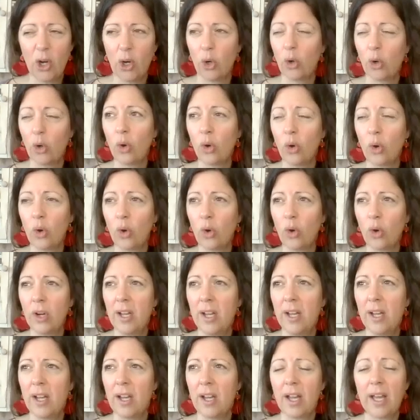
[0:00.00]
or
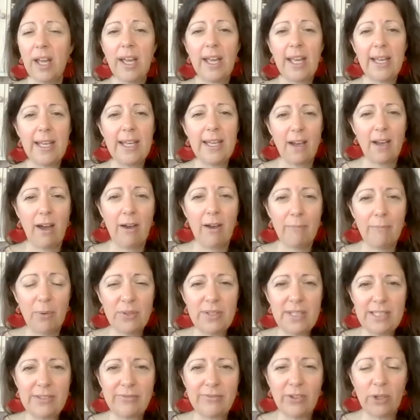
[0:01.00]
our
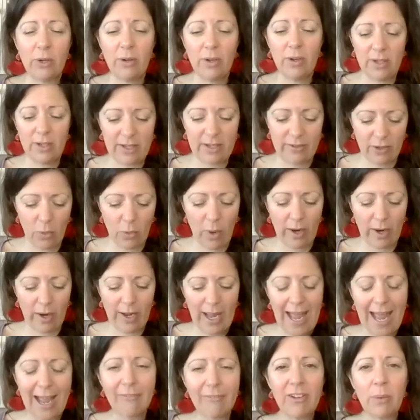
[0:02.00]
bodies feel quite
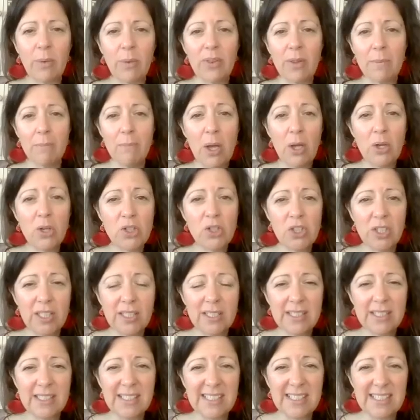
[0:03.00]
heavy with
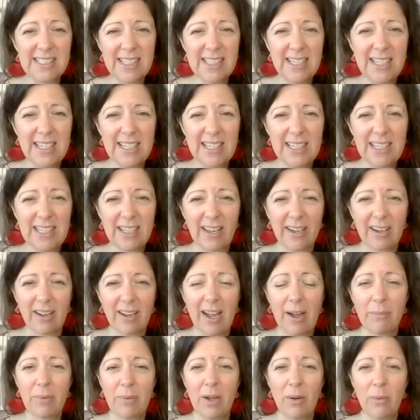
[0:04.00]
emotions. Like
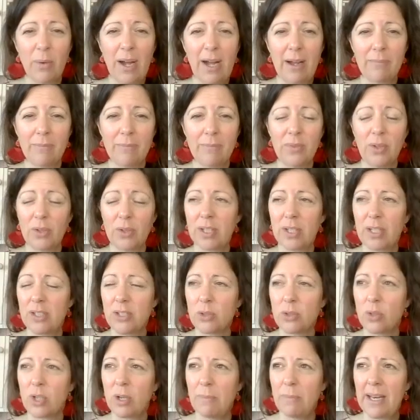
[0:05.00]
I'm not going to
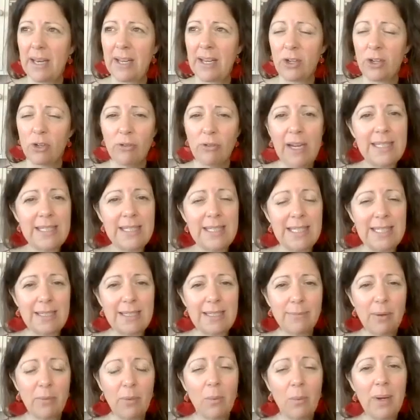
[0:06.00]
talk about it in great detail,
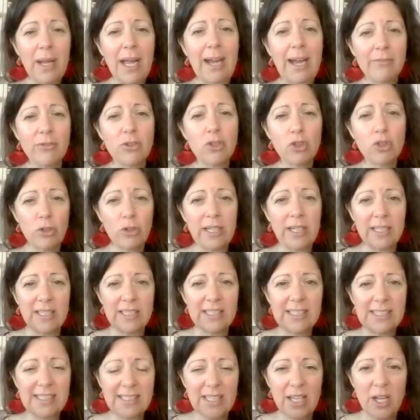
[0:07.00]
but when we have
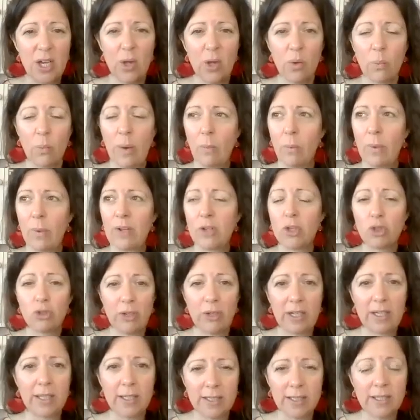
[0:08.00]
triggers, when we're
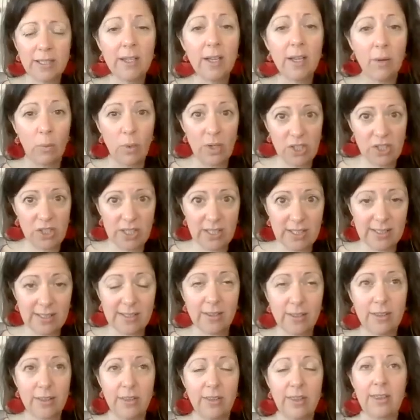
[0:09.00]
triggered, which is
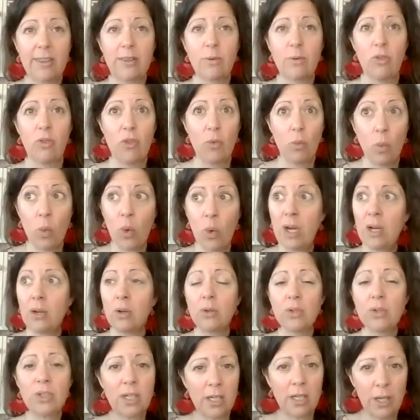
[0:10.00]
the
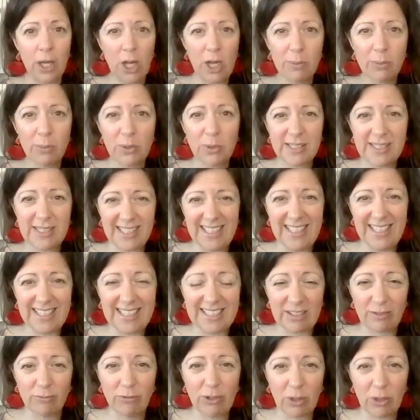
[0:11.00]
world global scene
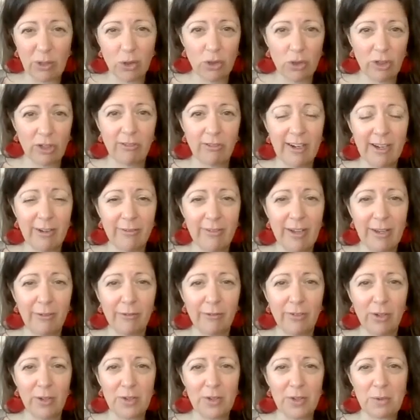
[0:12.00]
is a real triggering event
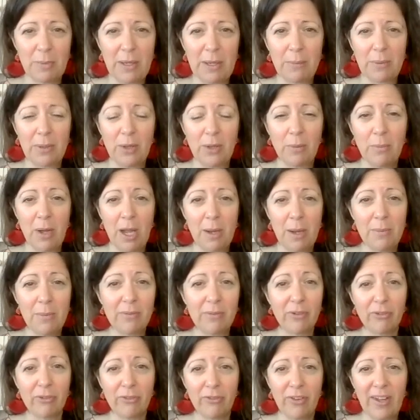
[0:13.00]
for lots of people at the moment
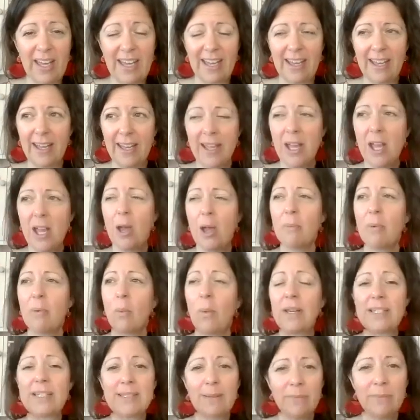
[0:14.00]
for fear, but
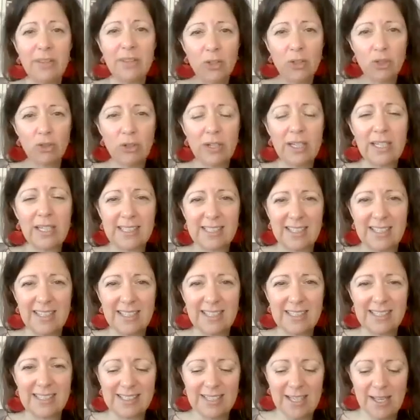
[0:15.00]
when something triggers
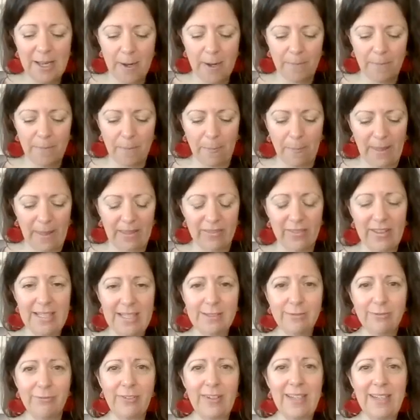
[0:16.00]
us,
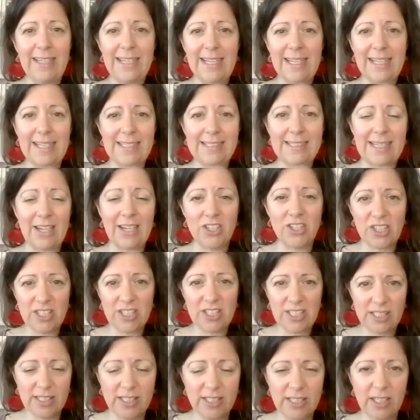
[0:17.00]
these feelings that are just
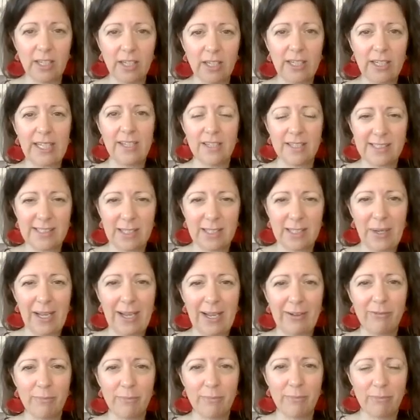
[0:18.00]
stuck in us that we
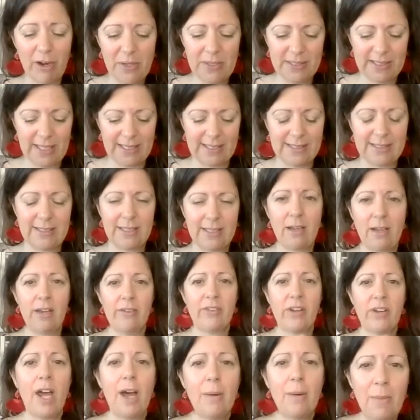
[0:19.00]
haven't processed kind
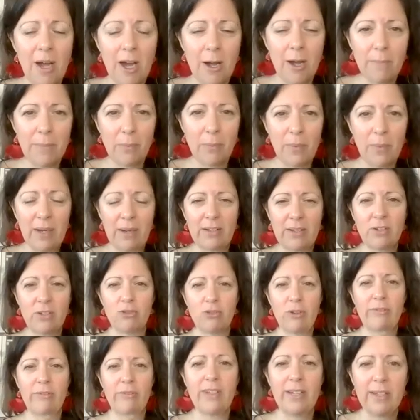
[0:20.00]
of come up. We're
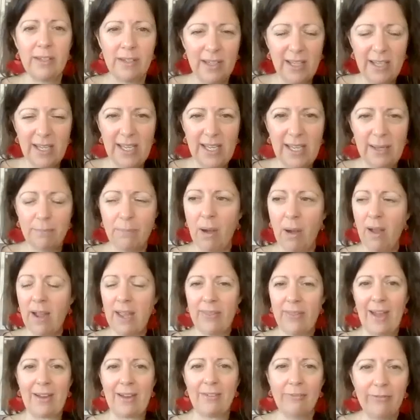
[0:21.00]
driven by
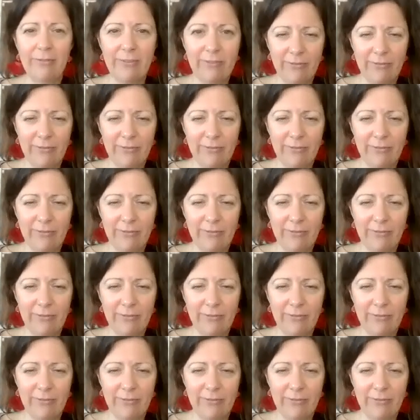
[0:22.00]
that